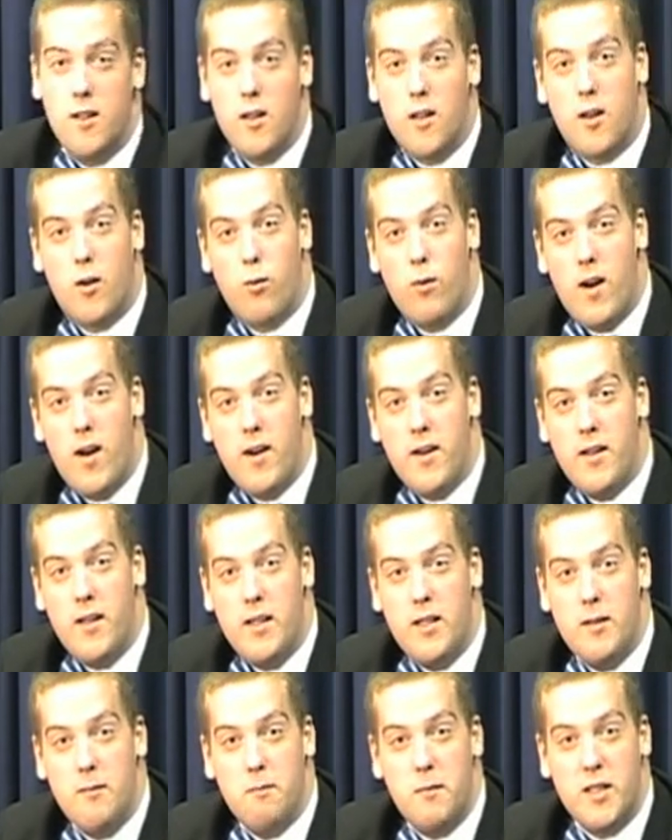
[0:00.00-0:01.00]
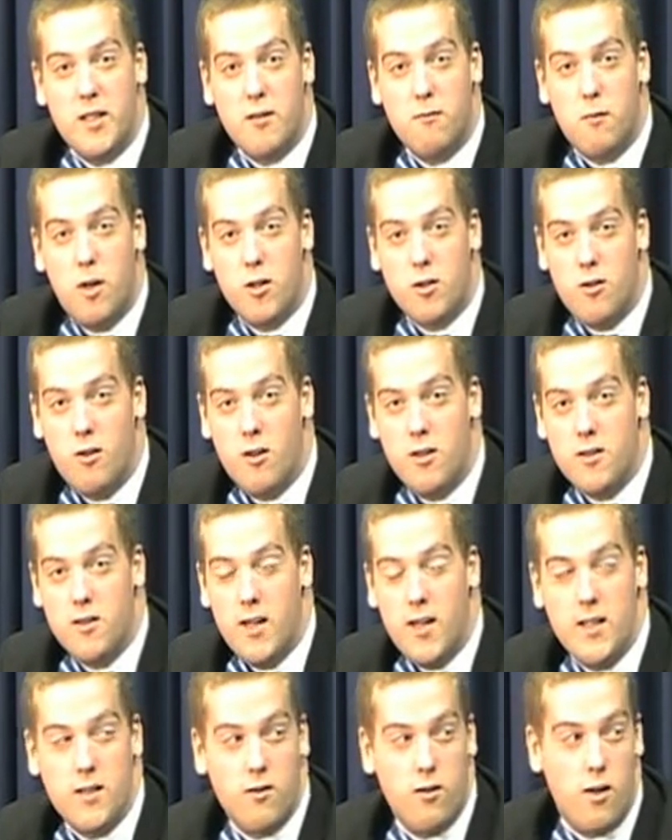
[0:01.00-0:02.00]
karate, mixed martial arts
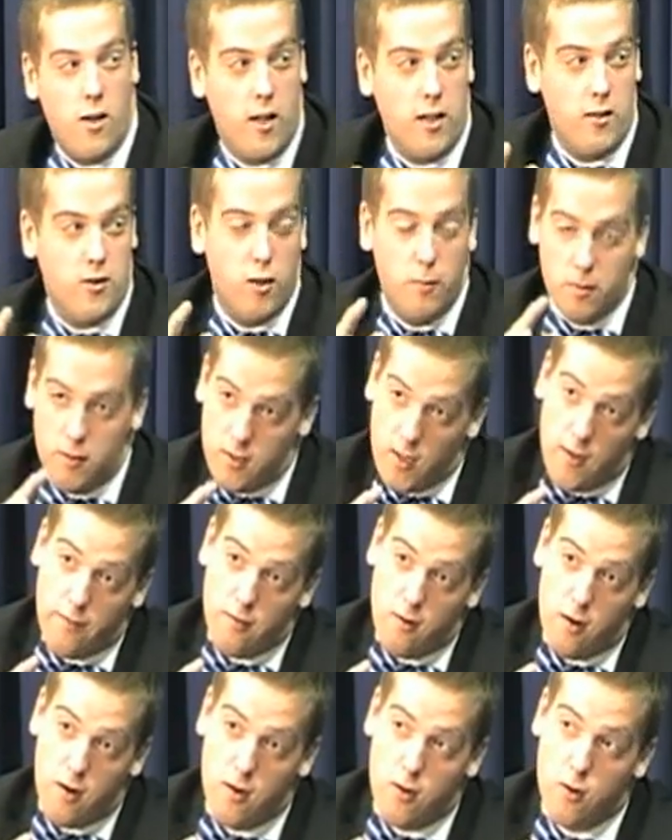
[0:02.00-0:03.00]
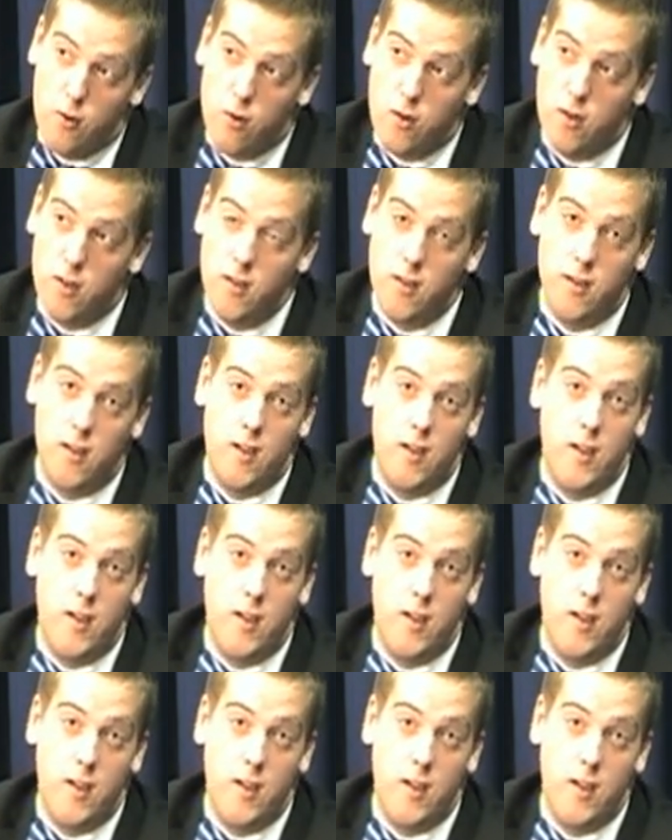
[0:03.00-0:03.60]
guys are all like super tough and hardcore?